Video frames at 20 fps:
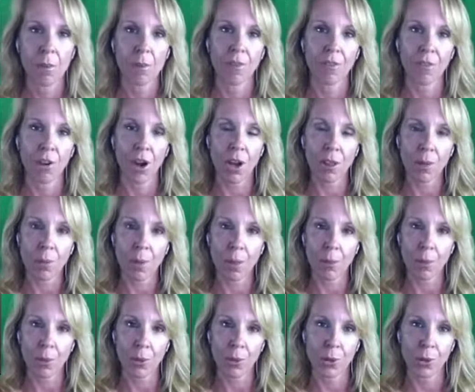But for all the
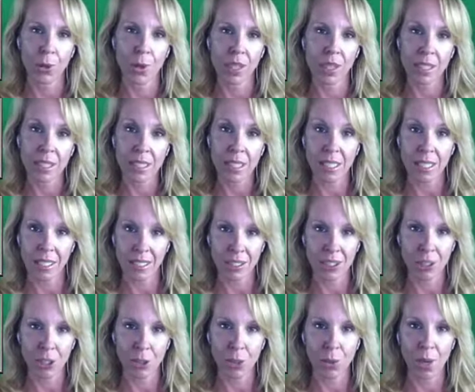people who are listening
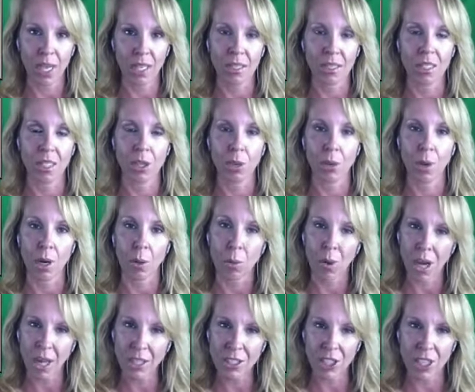to us and who are
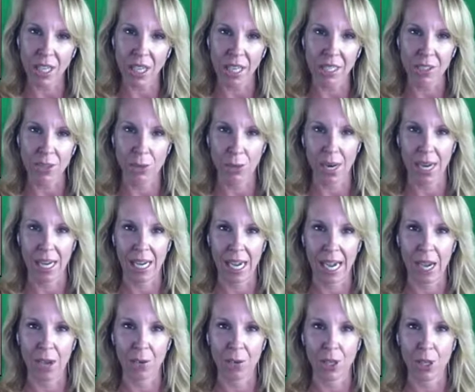watching us right
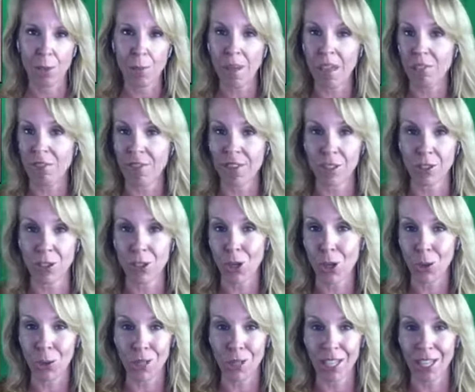now, you may feel
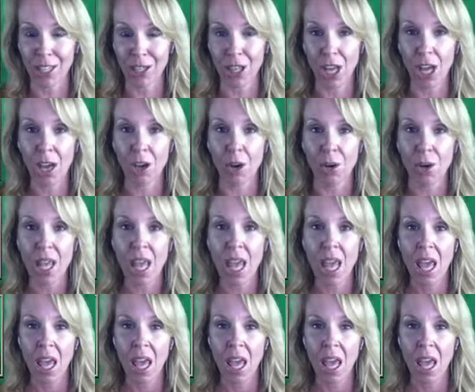totally alone